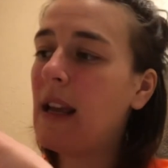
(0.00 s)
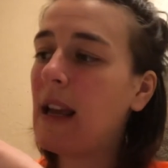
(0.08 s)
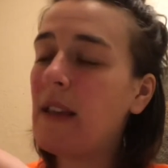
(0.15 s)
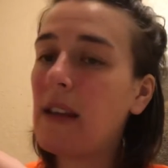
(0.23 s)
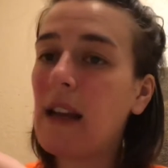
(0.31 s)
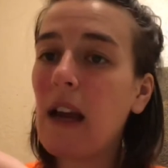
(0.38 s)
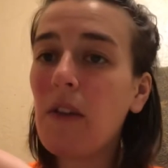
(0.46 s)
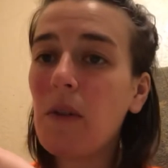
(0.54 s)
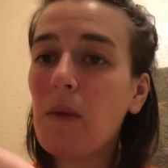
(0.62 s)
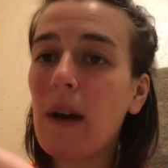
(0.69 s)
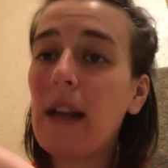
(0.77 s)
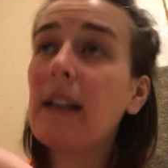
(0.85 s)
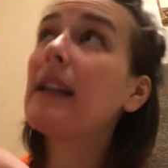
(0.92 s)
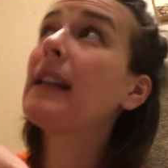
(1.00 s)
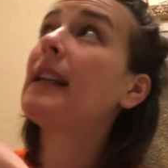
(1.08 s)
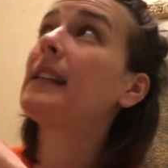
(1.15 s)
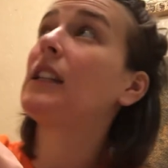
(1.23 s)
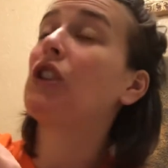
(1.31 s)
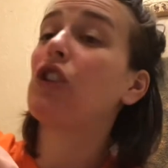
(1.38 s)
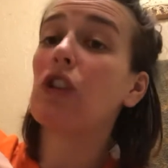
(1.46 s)
And the other one is
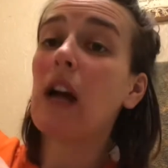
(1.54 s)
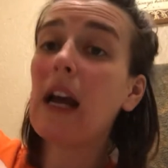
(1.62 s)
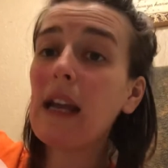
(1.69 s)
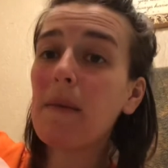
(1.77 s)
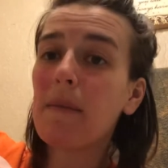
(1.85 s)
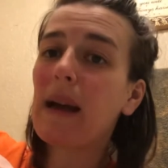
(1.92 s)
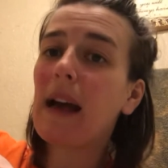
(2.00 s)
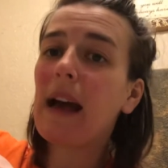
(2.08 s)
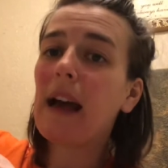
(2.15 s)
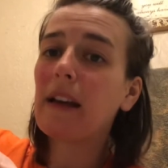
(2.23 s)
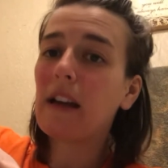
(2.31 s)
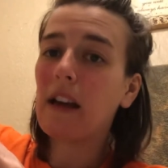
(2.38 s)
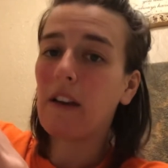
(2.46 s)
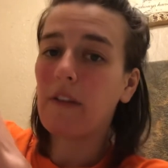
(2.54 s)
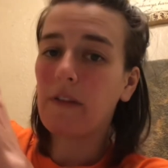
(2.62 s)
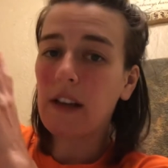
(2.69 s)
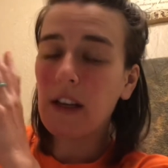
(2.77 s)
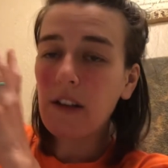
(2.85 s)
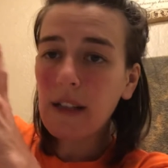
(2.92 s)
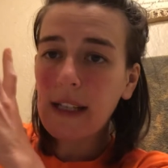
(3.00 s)
a giant bag of
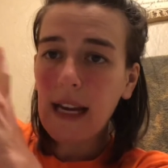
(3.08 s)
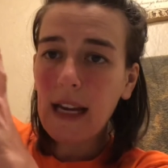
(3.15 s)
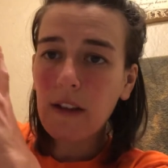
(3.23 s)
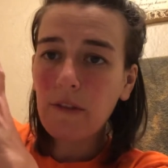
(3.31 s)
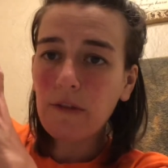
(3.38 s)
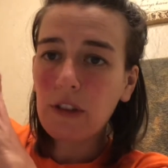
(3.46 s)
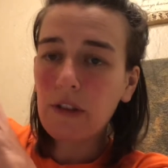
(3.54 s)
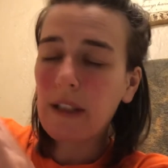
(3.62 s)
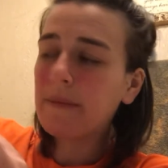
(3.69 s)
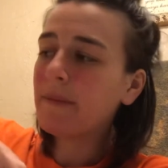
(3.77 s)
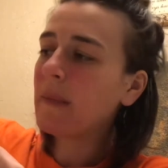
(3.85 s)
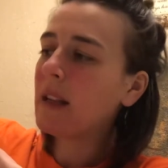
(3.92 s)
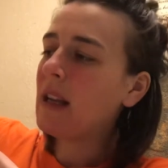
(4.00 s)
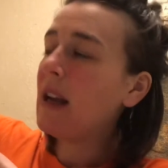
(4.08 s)
irrigating fluid